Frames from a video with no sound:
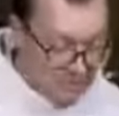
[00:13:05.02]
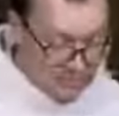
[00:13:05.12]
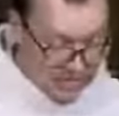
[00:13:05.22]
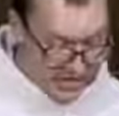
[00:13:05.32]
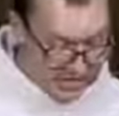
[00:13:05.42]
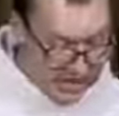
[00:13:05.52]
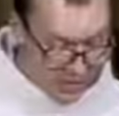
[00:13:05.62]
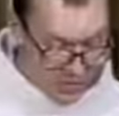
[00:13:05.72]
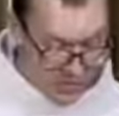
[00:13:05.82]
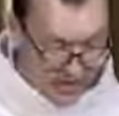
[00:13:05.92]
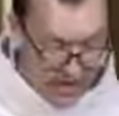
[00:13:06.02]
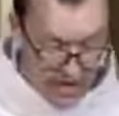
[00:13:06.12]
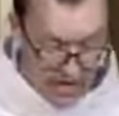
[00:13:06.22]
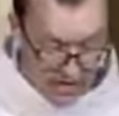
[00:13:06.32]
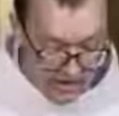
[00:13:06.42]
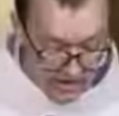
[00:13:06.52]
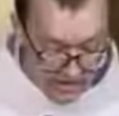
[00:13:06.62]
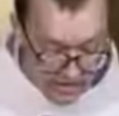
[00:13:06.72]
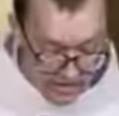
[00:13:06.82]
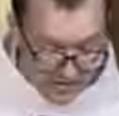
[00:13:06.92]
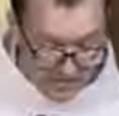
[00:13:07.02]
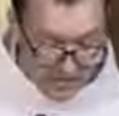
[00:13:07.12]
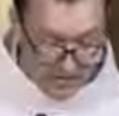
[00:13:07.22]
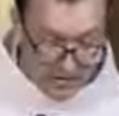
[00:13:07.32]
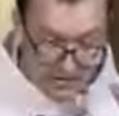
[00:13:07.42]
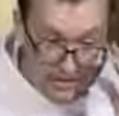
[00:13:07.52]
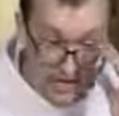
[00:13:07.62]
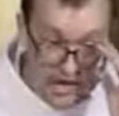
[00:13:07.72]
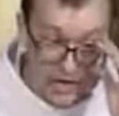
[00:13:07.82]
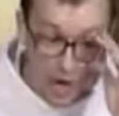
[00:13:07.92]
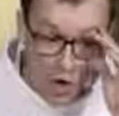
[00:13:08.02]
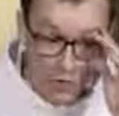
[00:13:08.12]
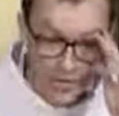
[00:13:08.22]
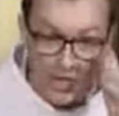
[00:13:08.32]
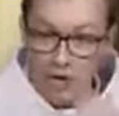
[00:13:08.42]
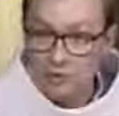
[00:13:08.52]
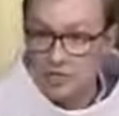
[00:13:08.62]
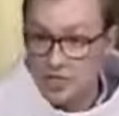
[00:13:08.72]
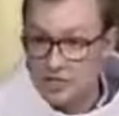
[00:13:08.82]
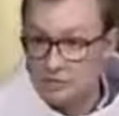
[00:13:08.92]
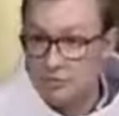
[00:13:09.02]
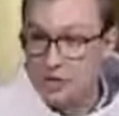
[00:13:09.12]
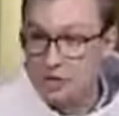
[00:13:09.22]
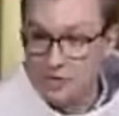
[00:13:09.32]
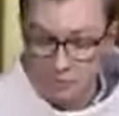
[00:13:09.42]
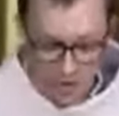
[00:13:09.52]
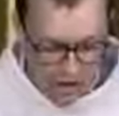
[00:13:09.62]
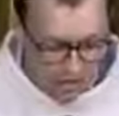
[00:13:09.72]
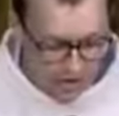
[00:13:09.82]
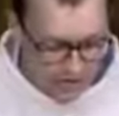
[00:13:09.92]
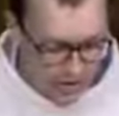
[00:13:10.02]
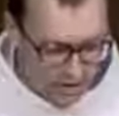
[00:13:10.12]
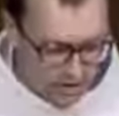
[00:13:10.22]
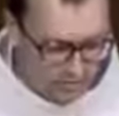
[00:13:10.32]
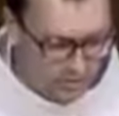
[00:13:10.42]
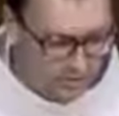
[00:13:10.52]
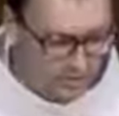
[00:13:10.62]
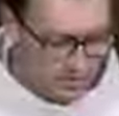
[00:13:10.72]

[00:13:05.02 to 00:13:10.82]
to be in touch with God. God already knows us better than we know ourselves.